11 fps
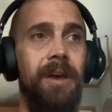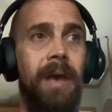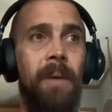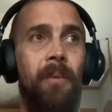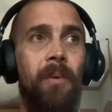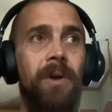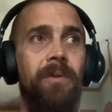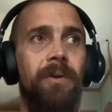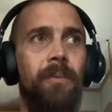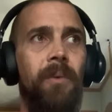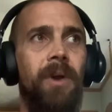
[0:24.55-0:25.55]
And what,
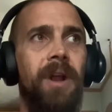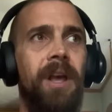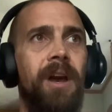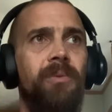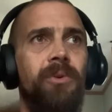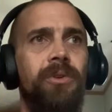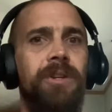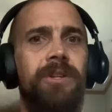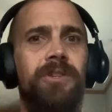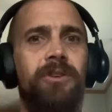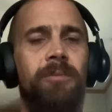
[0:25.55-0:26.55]
what I got really
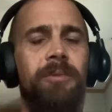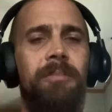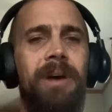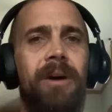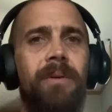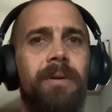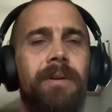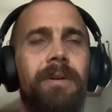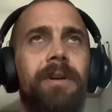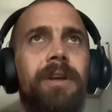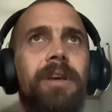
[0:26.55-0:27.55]
disturbed about
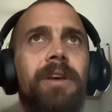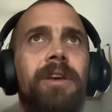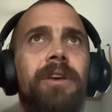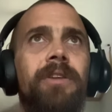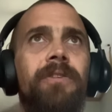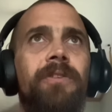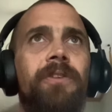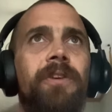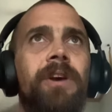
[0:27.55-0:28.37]
is